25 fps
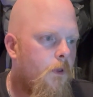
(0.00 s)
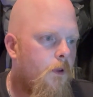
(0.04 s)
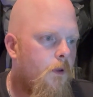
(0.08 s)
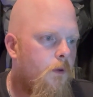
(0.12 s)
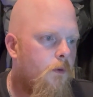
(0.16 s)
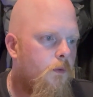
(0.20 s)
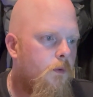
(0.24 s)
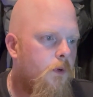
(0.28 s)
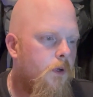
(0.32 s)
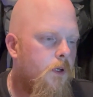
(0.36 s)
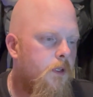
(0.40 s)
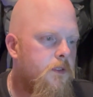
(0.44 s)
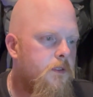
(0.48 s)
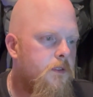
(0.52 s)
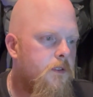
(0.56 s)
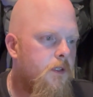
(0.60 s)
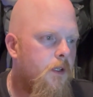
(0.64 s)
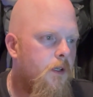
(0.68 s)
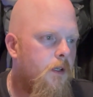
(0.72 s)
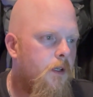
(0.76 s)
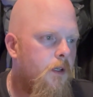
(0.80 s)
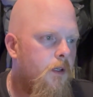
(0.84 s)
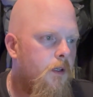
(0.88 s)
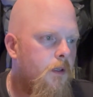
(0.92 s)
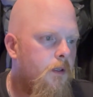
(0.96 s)
was
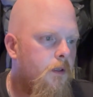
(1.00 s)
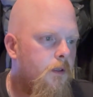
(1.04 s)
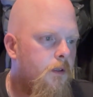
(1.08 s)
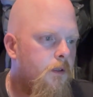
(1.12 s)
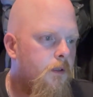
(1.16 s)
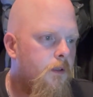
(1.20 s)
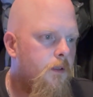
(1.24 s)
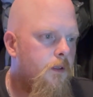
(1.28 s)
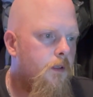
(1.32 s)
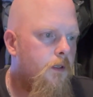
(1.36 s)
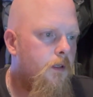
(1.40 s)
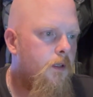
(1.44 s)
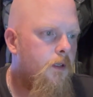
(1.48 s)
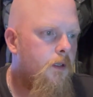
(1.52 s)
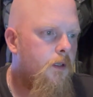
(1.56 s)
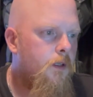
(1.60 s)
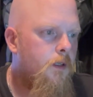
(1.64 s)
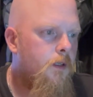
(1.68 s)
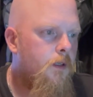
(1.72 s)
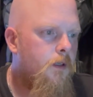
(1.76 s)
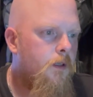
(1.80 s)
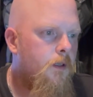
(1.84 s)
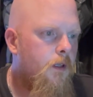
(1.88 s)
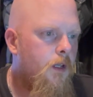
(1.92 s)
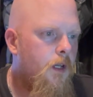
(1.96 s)

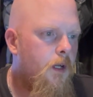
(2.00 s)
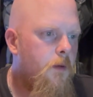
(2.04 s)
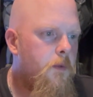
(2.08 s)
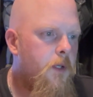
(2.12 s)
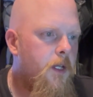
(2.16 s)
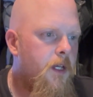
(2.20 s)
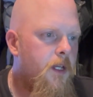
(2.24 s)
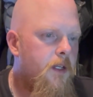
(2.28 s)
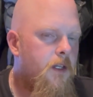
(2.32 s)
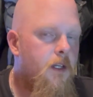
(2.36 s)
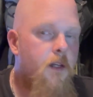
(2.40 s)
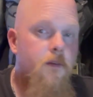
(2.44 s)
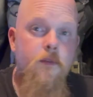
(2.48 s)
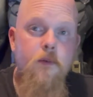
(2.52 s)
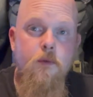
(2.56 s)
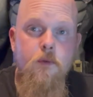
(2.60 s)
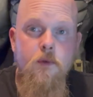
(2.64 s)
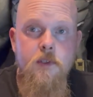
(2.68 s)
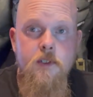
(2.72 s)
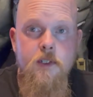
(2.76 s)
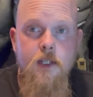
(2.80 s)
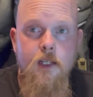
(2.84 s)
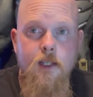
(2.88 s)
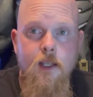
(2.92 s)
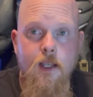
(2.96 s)
how many different ones
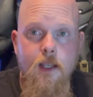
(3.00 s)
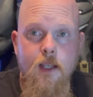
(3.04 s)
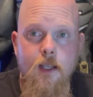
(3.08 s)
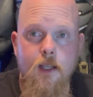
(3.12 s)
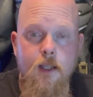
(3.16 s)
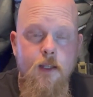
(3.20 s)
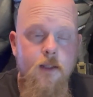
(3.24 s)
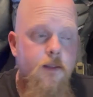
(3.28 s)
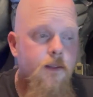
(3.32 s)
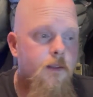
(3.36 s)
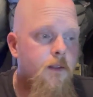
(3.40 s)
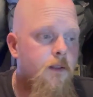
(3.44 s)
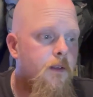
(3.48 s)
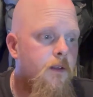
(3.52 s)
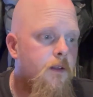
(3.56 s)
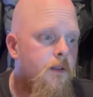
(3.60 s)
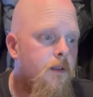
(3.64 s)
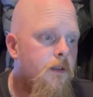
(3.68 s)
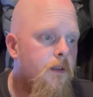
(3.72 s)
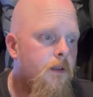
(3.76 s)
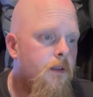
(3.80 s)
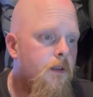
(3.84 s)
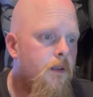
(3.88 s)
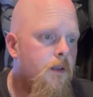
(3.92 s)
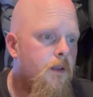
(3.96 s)
they had.
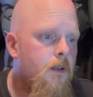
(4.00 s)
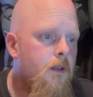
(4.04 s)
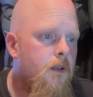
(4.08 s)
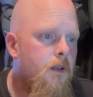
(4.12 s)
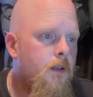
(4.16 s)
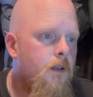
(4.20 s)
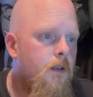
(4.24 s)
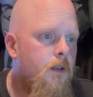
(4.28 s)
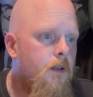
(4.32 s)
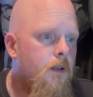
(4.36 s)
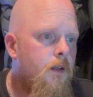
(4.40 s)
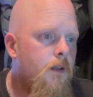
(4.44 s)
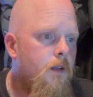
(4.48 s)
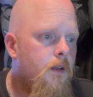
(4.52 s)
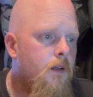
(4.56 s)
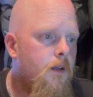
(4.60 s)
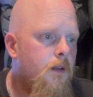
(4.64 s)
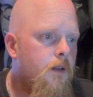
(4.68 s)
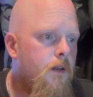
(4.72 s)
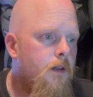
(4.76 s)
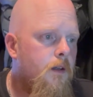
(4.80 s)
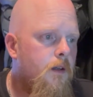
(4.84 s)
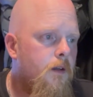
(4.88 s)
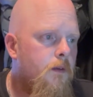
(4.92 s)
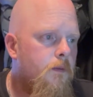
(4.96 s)

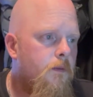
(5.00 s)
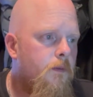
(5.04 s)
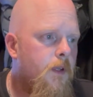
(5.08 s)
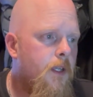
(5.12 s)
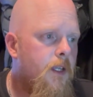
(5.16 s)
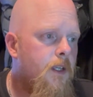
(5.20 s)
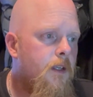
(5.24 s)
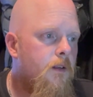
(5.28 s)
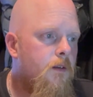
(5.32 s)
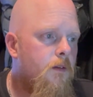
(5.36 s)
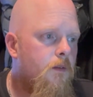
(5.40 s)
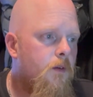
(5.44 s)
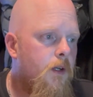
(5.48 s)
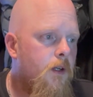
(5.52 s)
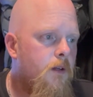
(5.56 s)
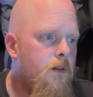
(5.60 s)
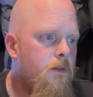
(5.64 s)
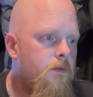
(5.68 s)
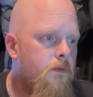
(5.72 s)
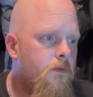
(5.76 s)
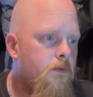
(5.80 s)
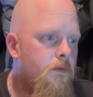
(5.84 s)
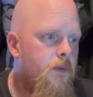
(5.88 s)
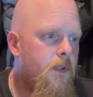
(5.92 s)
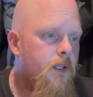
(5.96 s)

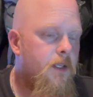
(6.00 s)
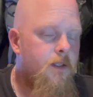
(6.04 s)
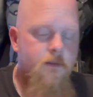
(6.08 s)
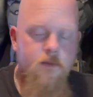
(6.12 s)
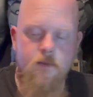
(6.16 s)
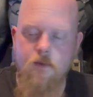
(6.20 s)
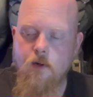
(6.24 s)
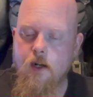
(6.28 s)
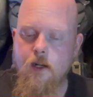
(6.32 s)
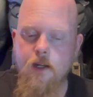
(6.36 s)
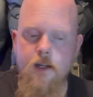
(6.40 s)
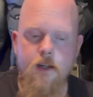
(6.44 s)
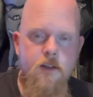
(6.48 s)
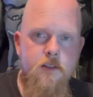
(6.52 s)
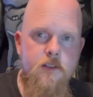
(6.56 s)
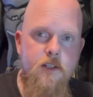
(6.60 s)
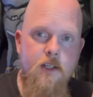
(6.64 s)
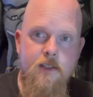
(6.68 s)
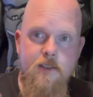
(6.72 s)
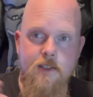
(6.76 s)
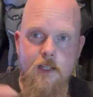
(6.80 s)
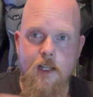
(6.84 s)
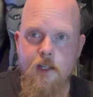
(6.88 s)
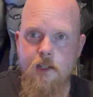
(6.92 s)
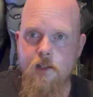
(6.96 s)
Right here is
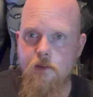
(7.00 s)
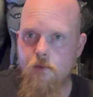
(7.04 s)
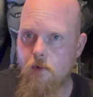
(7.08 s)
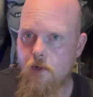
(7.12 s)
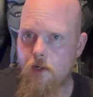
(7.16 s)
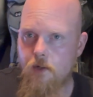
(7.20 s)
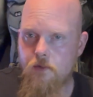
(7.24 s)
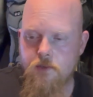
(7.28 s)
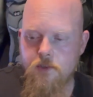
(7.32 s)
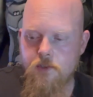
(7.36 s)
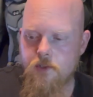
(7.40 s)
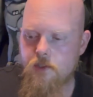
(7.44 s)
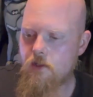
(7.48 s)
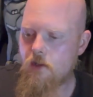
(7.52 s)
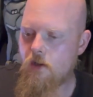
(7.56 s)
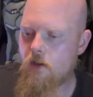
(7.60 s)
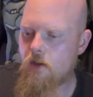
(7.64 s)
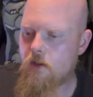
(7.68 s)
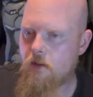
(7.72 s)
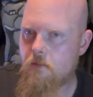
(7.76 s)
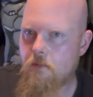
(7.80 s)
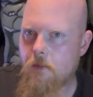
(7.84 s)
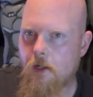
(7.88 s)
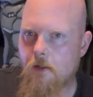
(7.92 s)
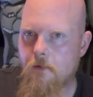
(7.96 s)
exactly what I was just
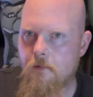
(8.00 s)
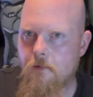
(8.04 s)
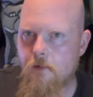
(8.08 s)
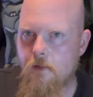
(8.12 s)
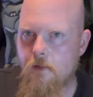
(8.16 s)
talking about.